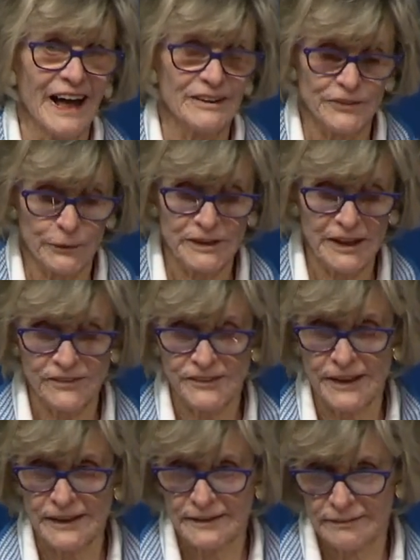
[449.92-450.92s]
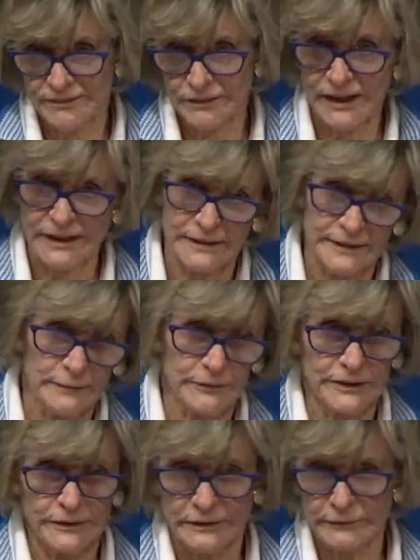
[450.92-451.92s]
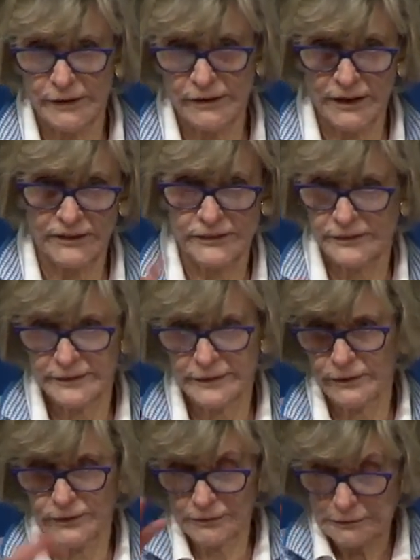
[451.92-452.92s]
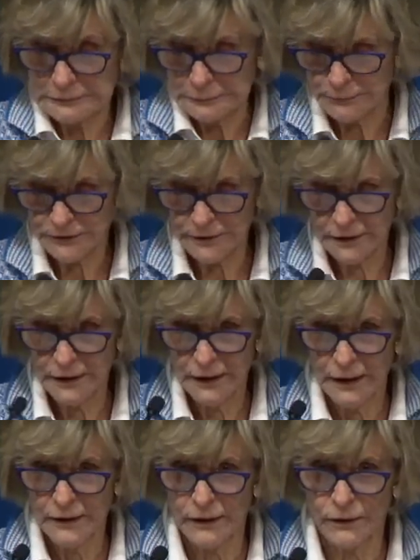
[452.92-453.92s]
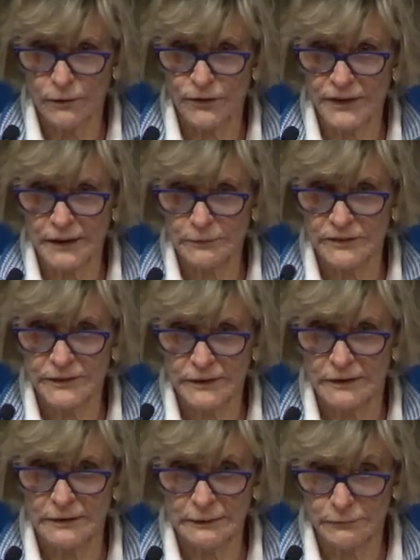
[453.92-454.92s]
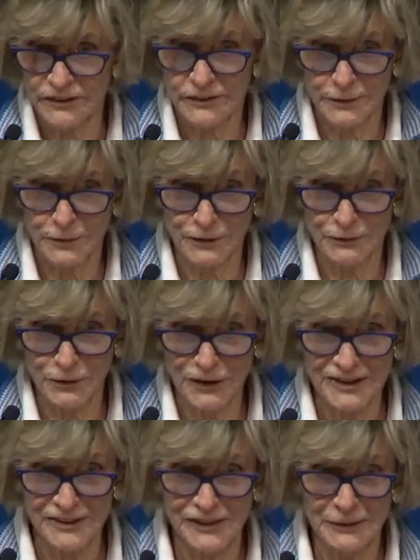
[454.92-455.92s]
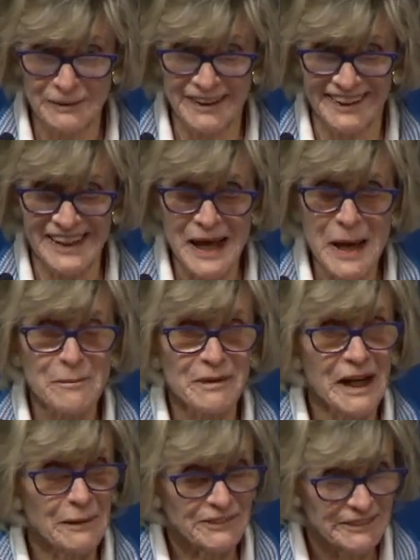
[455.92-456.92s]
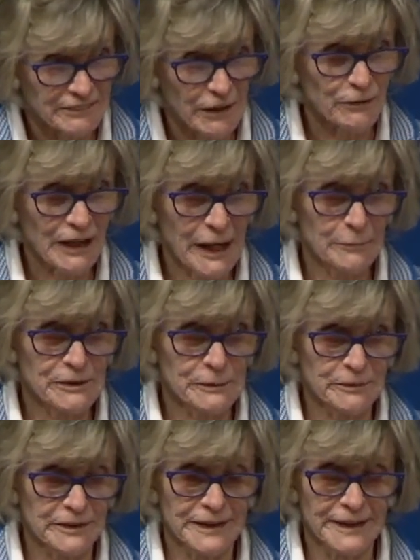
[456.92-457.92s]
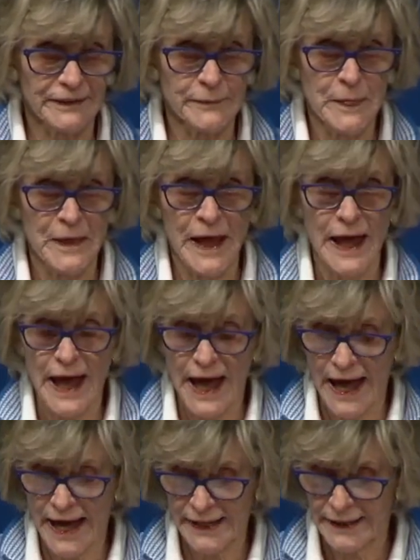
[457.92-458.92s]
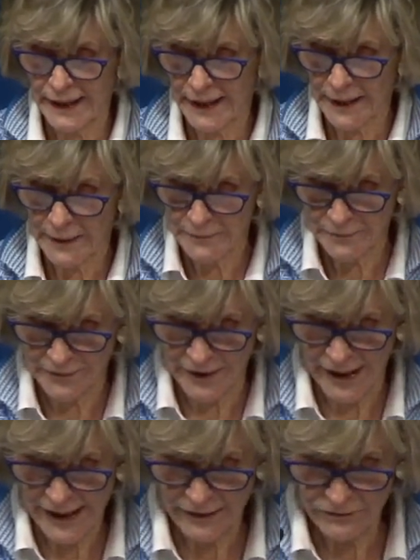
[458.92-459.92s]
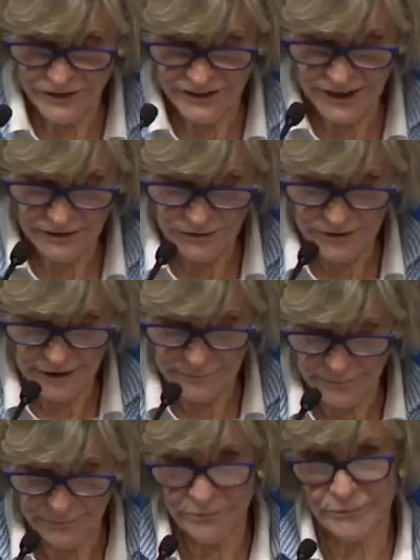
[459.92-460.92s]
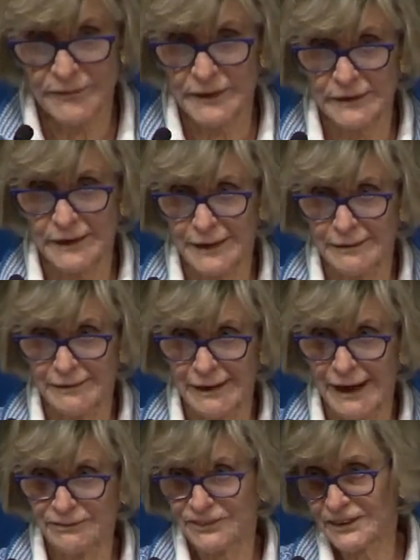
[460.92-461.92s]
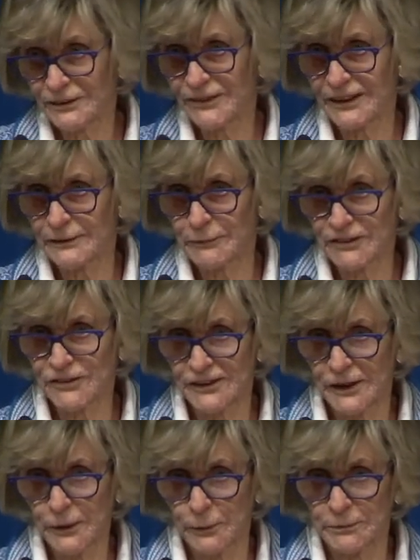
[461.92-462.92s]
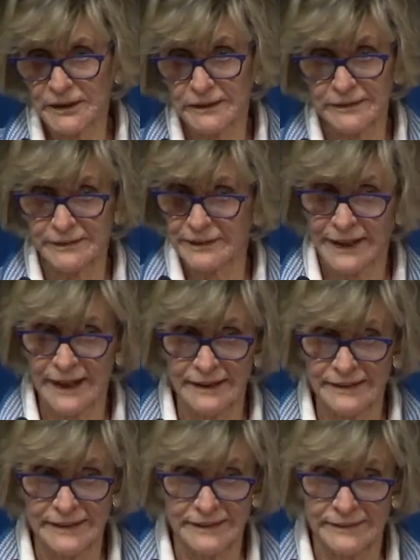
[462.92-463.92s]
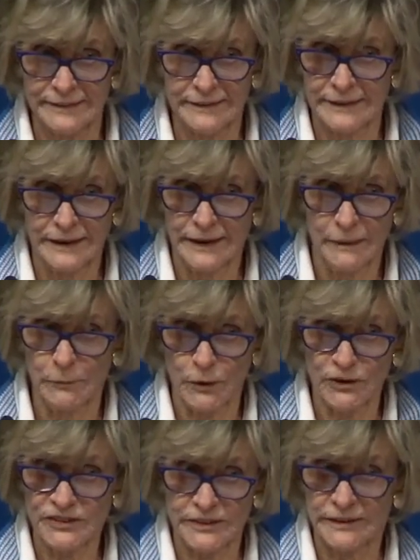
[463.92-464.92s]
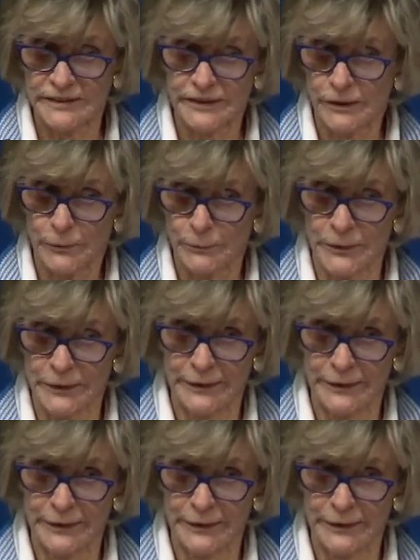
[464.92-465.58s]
So we have to take the train, and then we took cars, and the whole thing was a long voyage, but I'm so happy to be here. And I have to tell you that I feel very much at home, because the Kennedys, Boston is home.